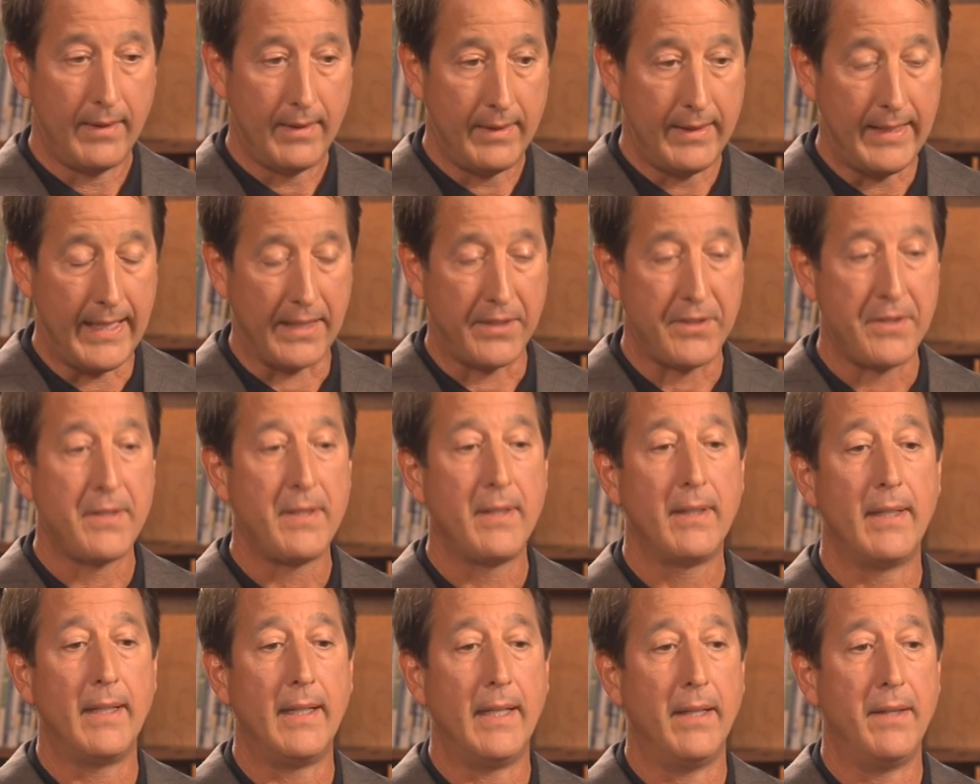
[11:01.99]
Next,
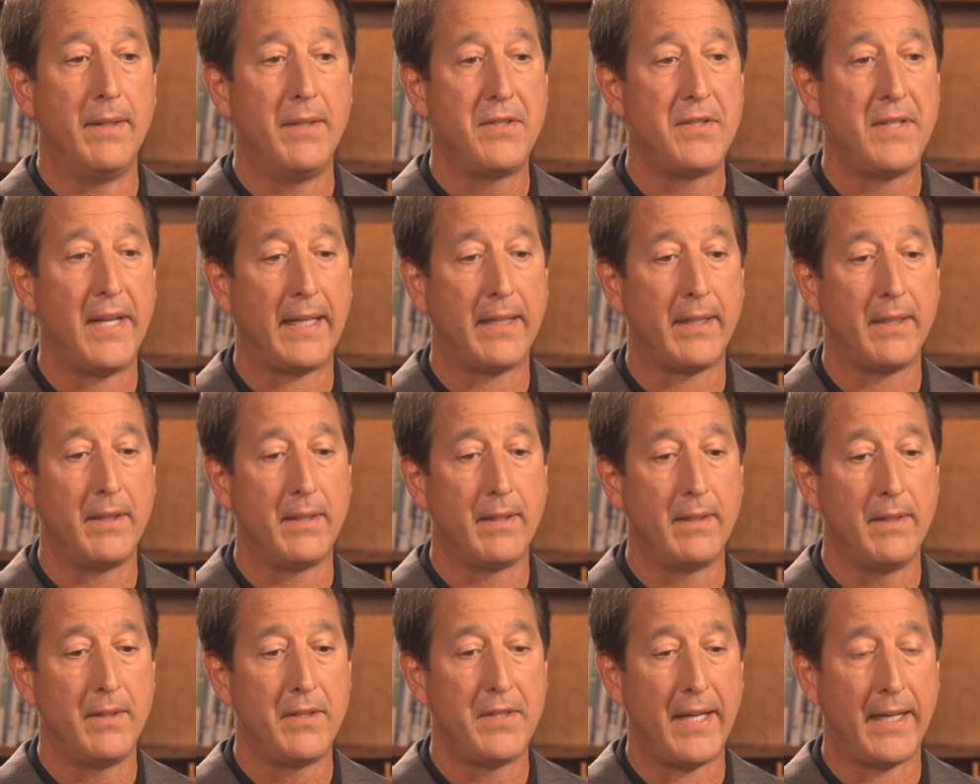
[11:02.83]
the
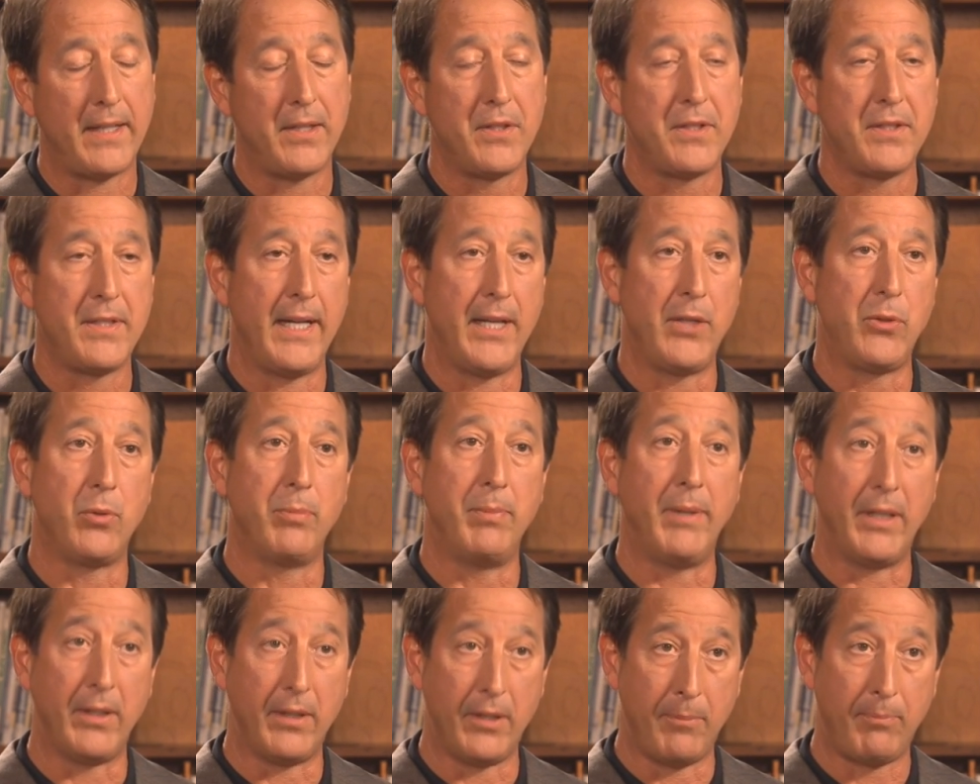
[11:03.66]
second stage would
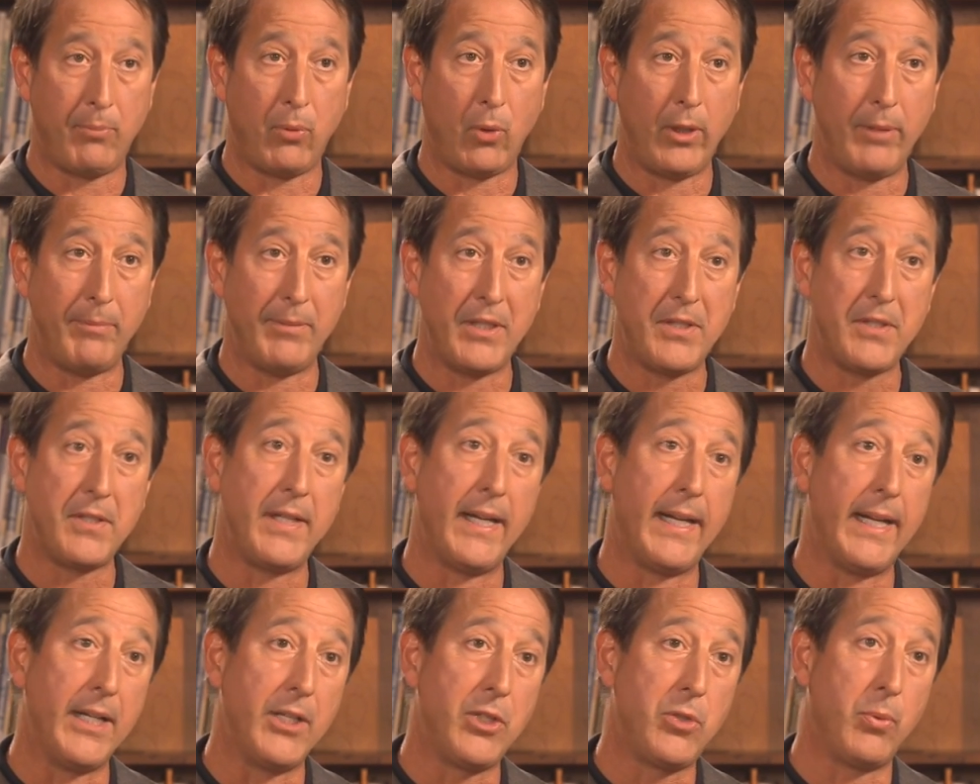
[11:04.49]
be the deployment
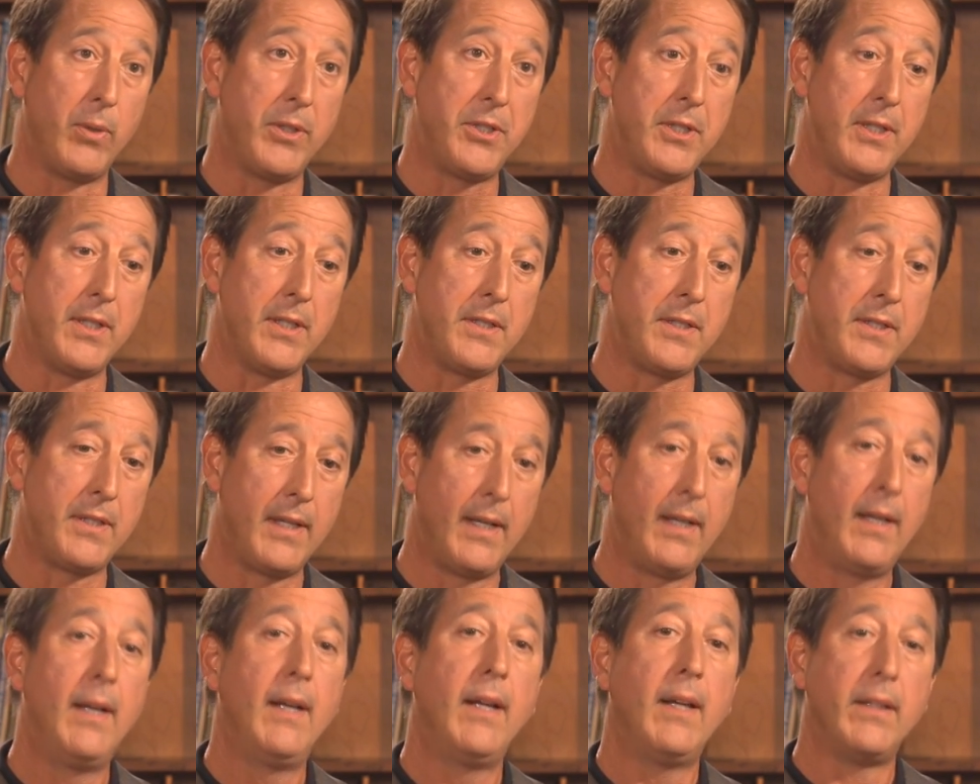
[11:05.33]
stage, which is
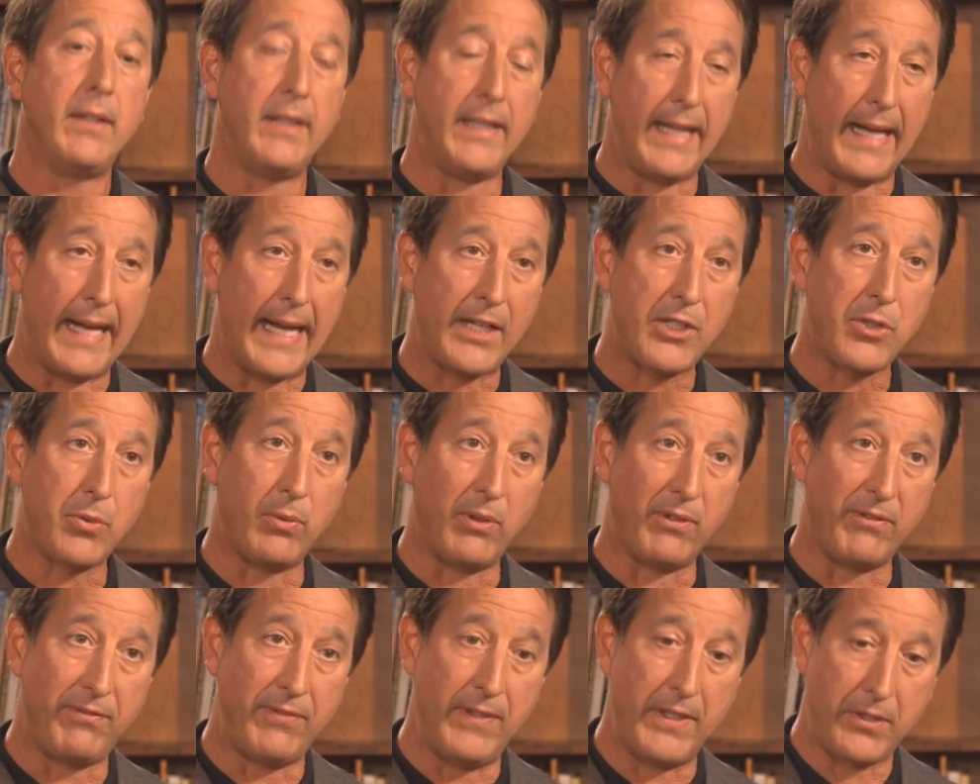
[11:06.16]
the
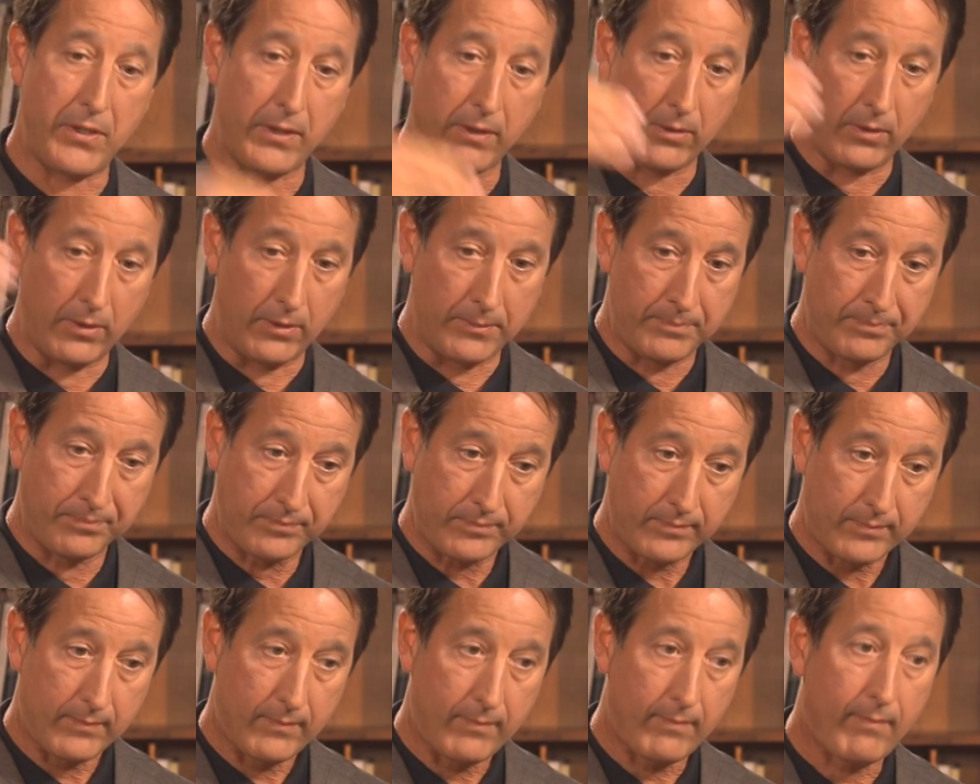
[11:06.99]
actual physical
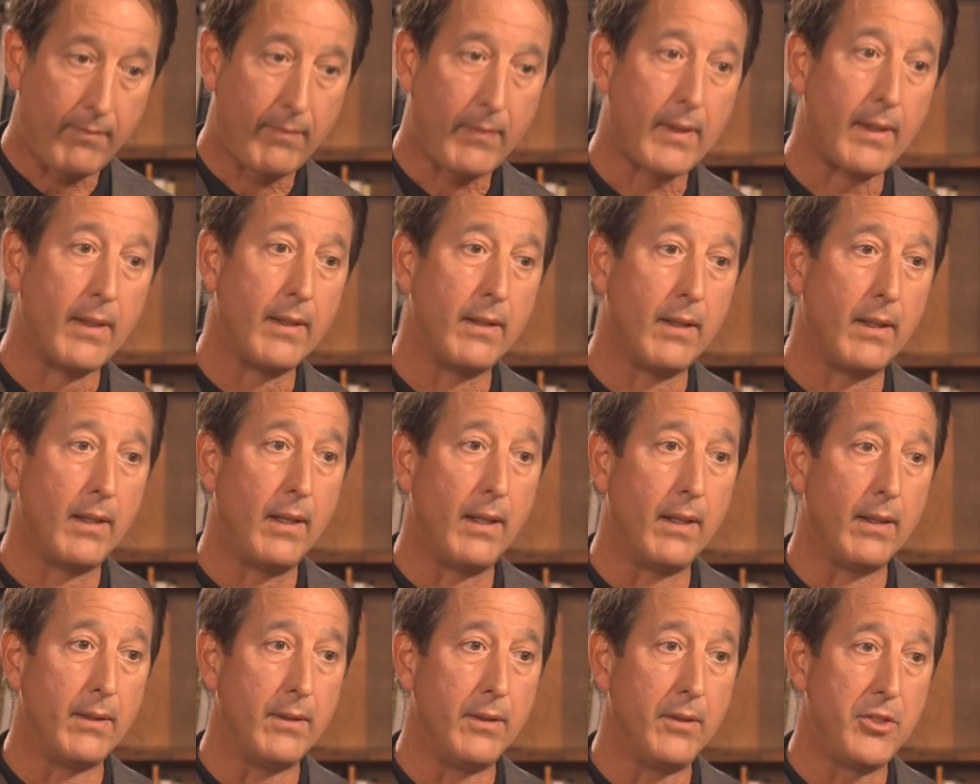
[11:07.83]

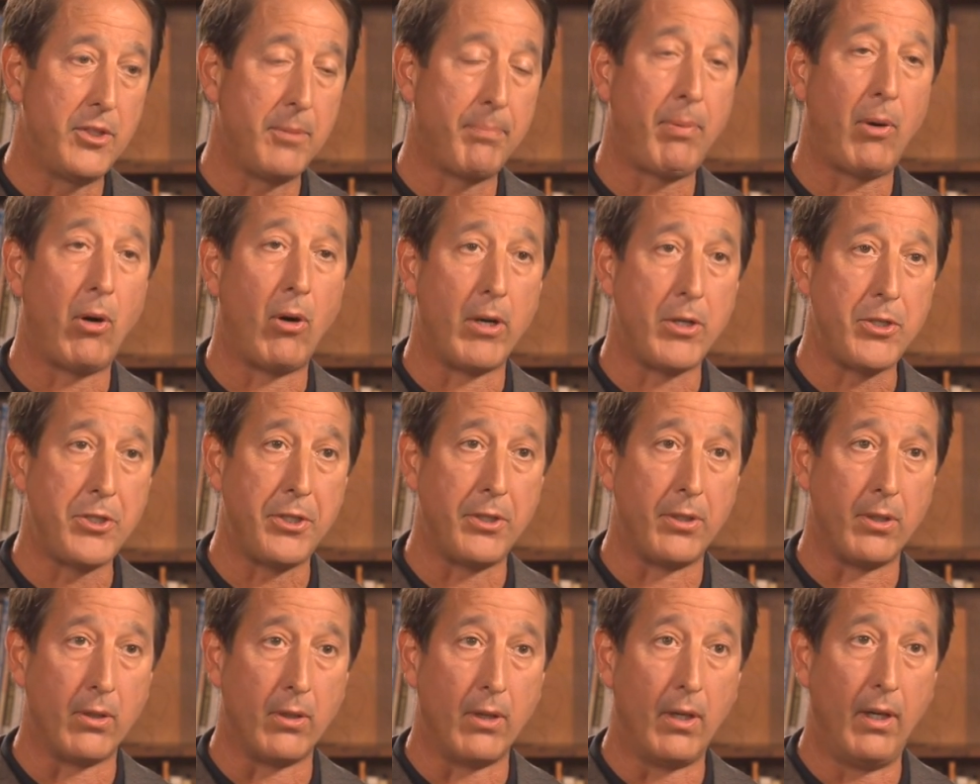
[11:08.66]

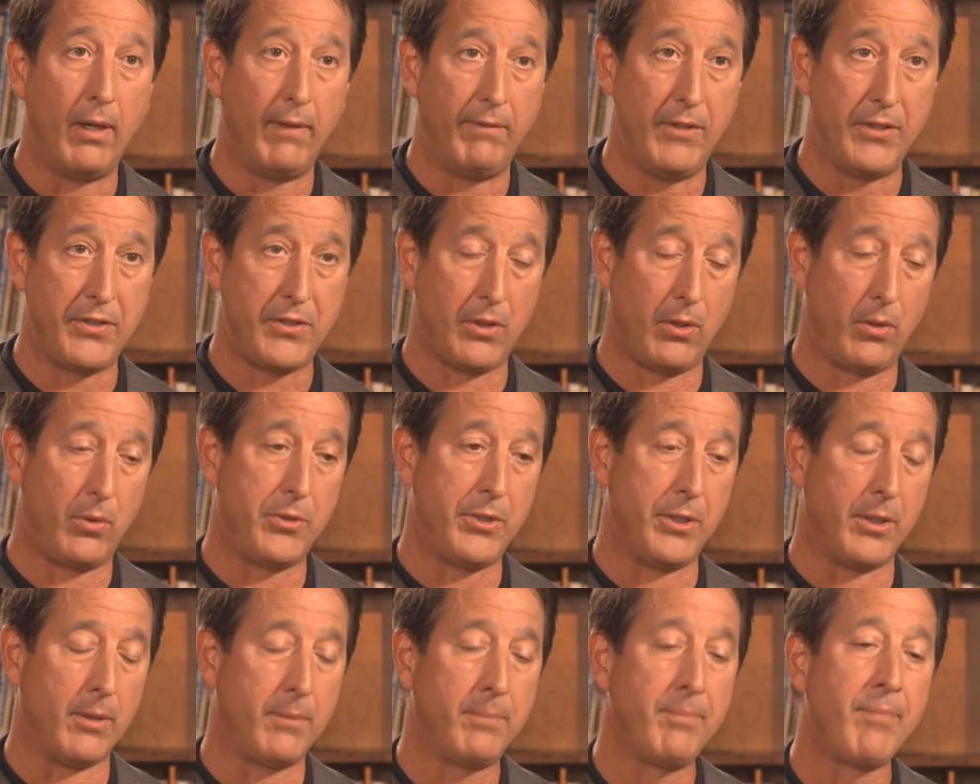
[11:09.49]
departure of the
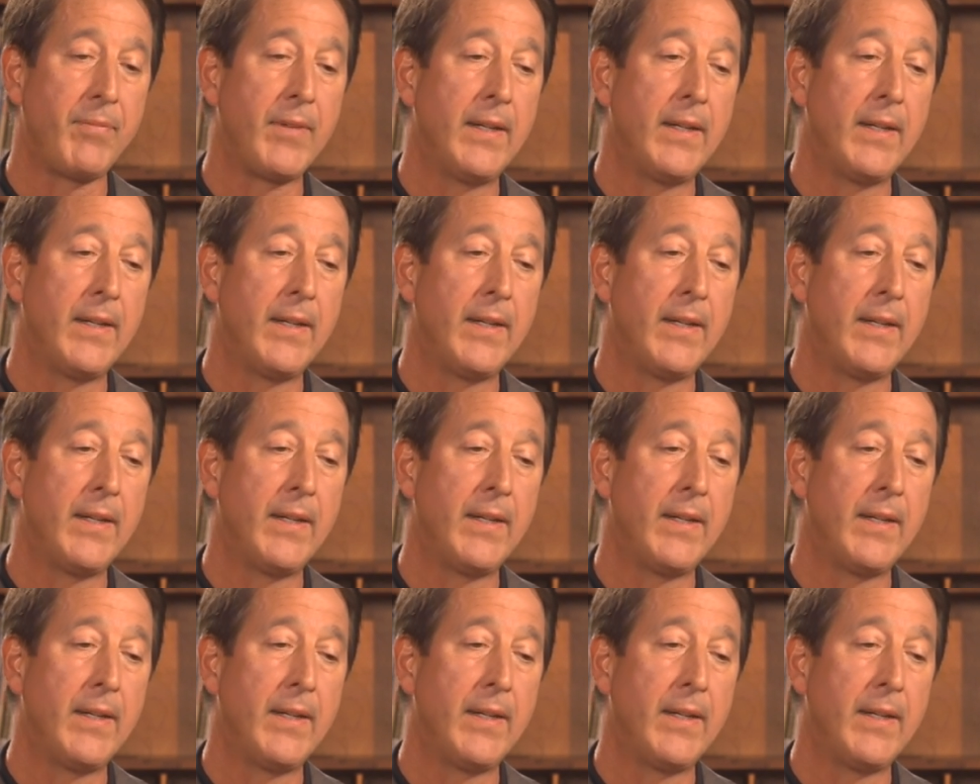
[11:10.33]
soldier.